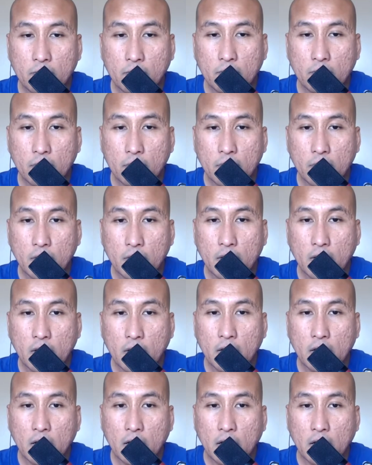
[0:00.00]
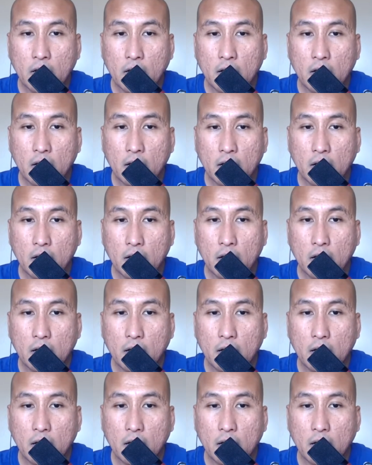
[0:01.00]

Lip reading: Nobody speaks.